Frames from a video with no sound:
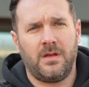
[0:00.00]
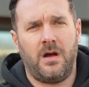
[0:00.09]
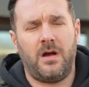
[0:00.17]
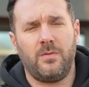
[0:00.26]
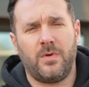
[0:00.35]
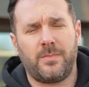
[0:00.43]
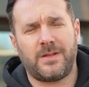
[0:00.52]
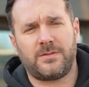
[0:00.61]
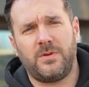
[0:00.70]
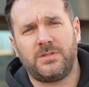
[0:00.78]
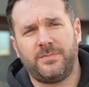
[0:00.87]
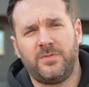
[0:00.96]
Hi, welcome back
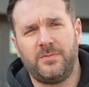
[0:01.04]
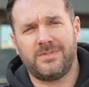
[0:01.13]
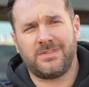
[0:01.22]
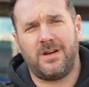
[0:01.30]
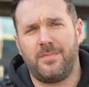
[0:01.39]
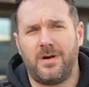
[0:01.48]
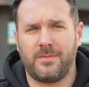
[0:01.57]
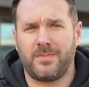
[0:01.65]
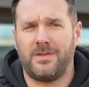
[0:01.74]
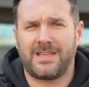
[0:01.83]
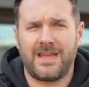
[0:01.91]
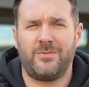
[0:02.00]
to Motech Performance. I'm Mike,
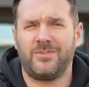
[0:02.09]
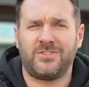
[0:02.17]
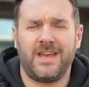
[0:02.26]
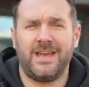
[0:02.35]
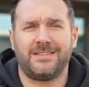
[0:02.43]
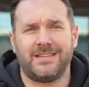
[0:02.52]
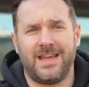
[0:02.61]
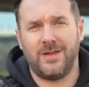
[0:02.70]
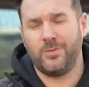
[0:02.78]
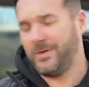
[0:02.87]
behind the camera is Jay. Today